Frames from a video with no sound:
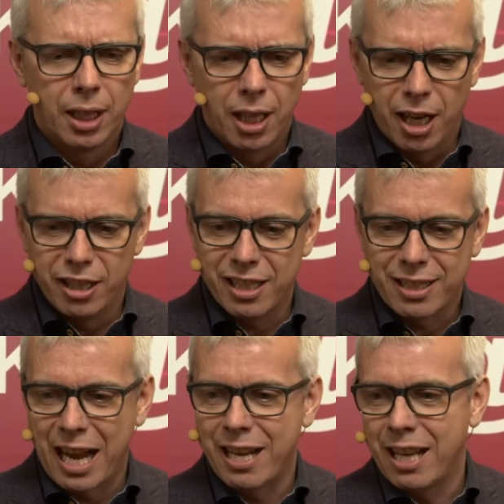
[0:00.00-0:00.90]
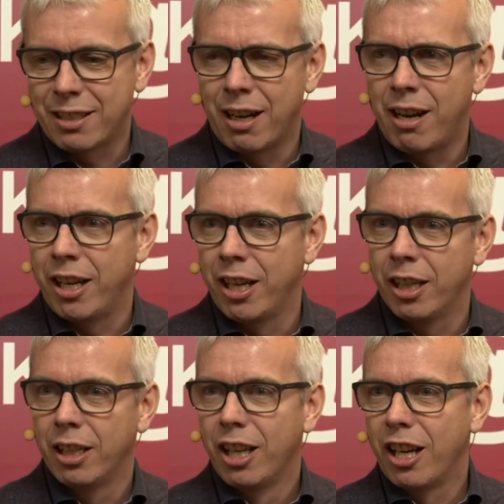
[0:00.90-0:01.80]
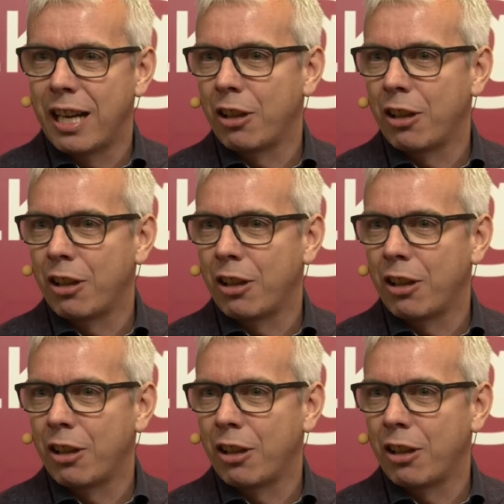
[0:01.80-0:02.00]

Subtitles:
Nissan had to hire an